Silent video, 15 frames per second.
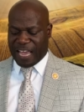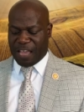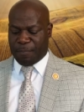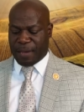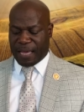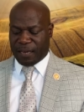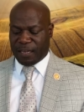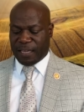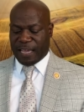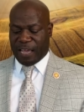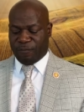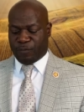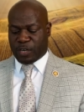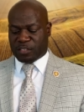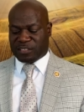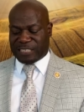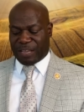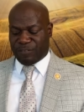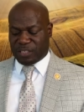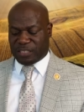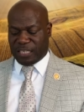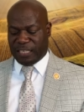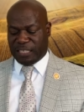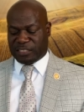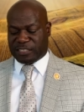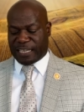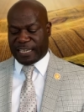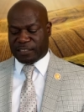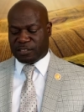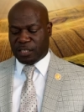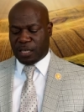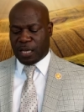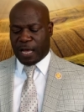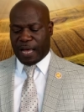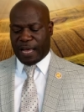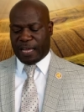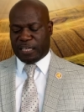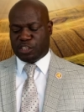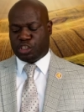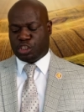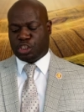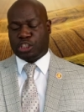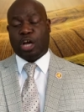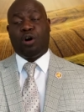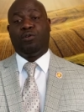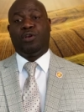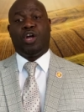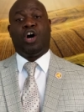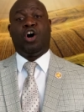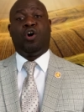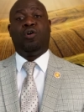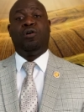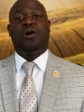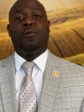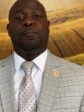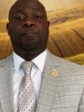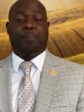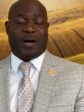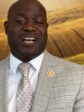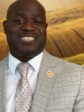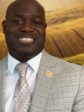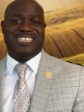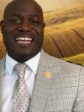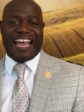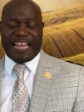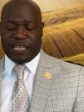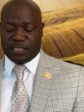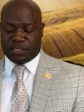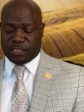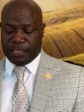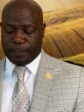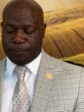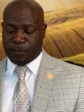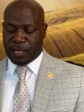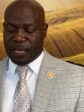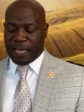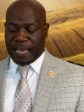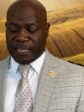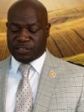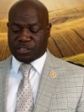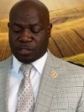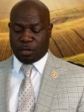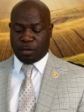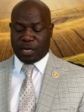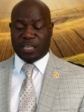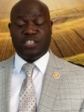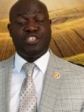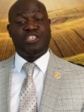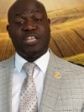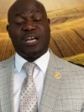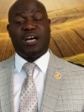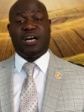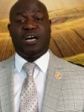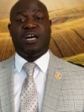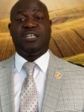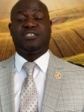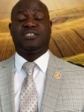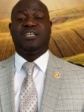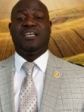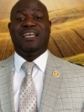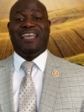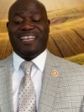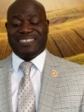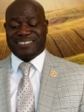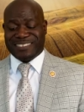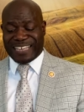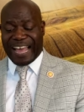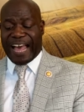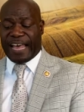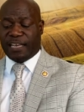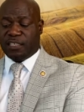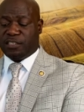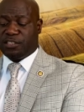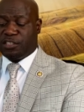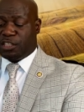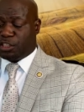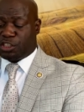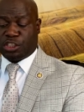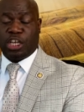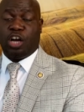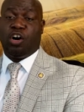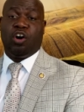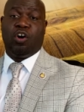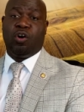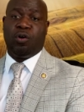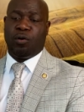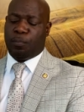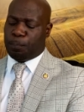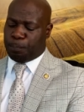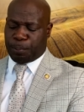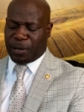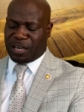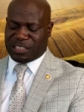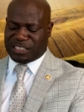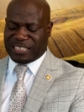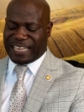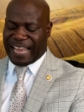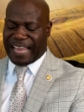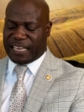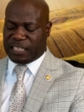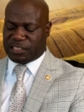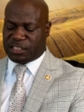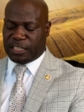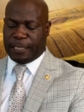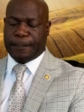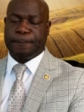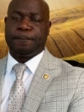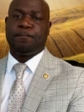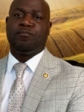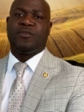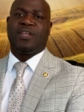Amen. And verse 17, he says, uh, show no partiality. And so a judge is not to show partiality.